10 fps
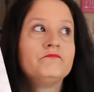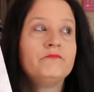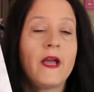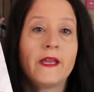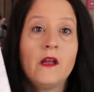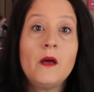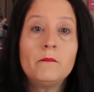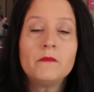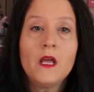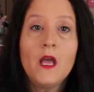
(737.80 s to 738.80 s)
pack it
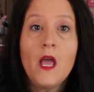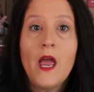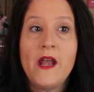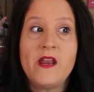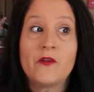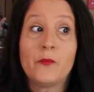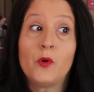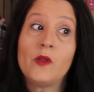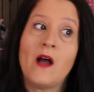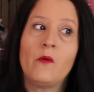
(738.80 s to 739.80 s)
up and either
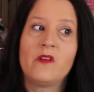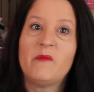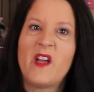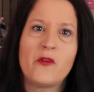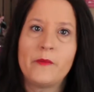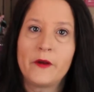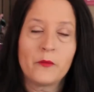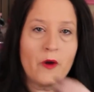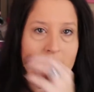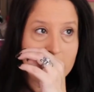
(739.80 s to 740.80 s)
pull out one of my other bigger
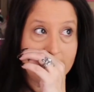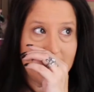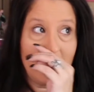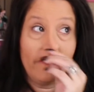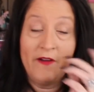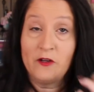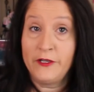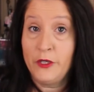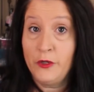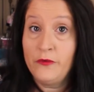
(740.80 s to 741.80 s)
projects that are
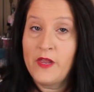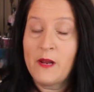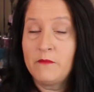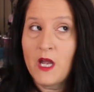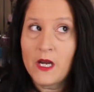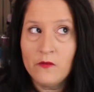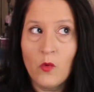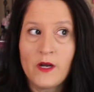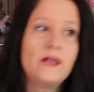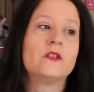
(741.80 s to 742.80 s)
fairly new that I'm kind of
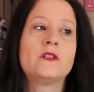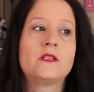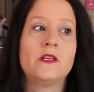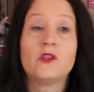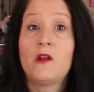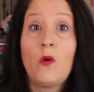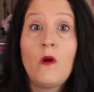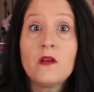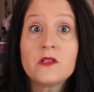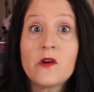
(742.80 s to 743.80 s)
wanting to stitch on, or
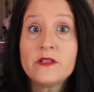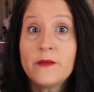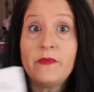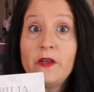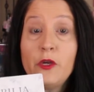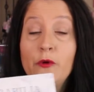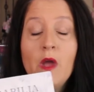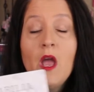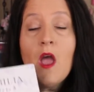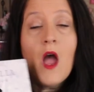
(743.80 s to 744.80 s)
I'll start something new.
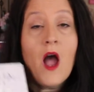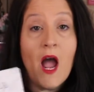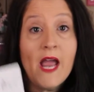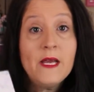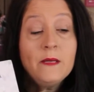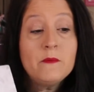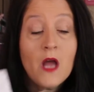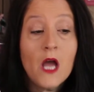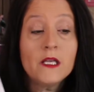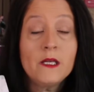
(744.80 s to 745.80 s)
I am
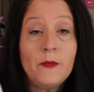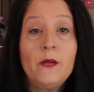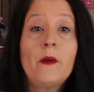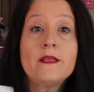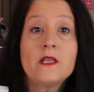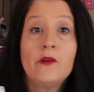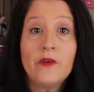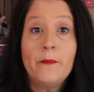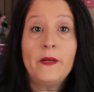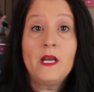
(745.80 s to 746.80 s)
not going to beat myself
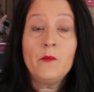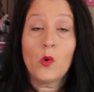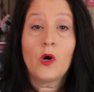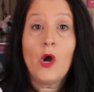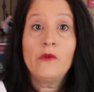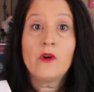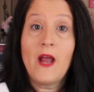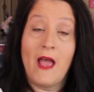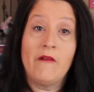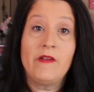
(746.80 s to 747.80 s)
up anymore over
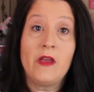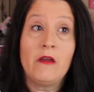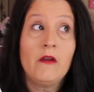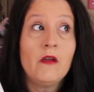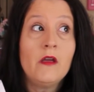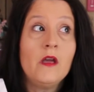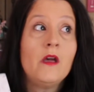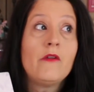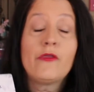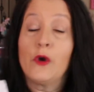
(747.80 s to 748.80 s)
having
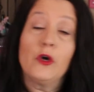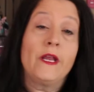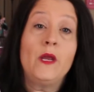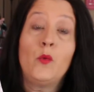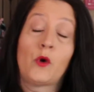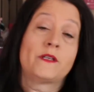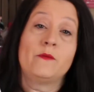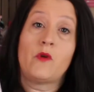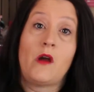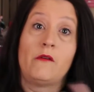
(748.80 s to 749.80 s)
30 works
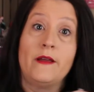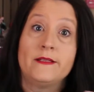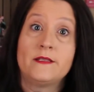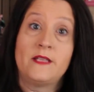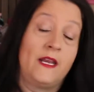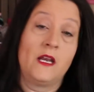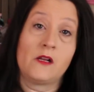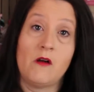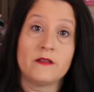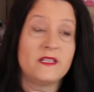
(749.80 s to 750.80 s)
in progress sitting in the
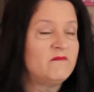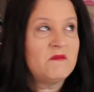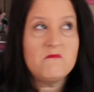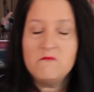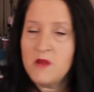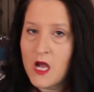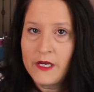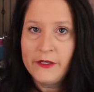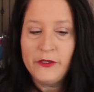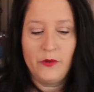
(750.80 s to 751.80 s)
closet. I'm not
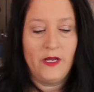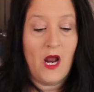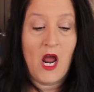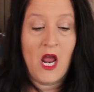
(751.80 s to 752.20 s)
going to do it.